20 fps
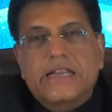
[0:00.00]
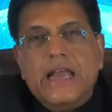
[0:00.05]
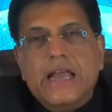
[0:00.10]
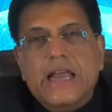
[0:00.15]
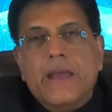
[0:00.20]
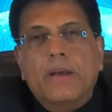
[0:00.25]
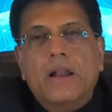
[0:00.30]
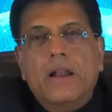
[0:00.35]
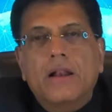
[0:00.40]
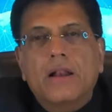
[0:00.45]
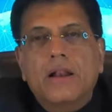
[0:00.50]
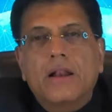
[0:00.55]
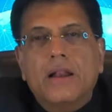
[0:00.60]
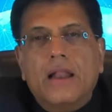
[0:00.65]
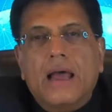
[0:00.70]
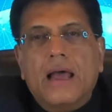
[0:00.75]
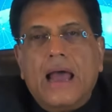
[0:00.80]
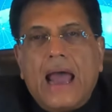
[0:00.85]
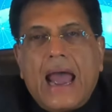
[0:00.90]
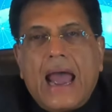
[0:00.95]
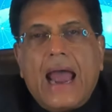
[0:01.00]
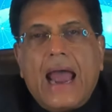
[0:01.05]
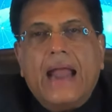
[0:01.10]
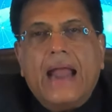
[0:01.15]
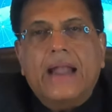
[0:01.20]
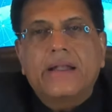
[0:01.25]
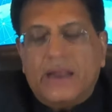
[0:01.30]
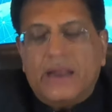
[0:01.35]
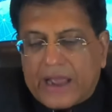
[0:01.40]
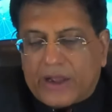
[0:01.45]
stable,
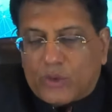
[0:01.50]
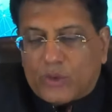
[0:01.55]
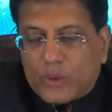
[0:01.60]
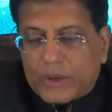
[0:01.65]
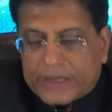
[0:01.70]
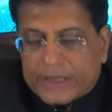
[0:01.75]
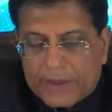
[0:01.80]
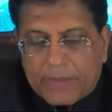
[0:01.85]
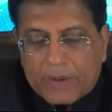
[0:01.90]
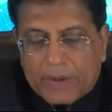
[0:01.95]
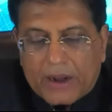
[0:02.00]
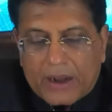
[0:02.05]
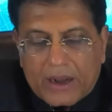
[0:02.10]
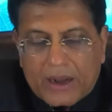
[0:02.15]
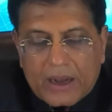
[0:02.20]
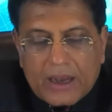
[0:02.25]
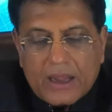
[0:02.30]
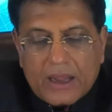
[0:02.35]
and equitable,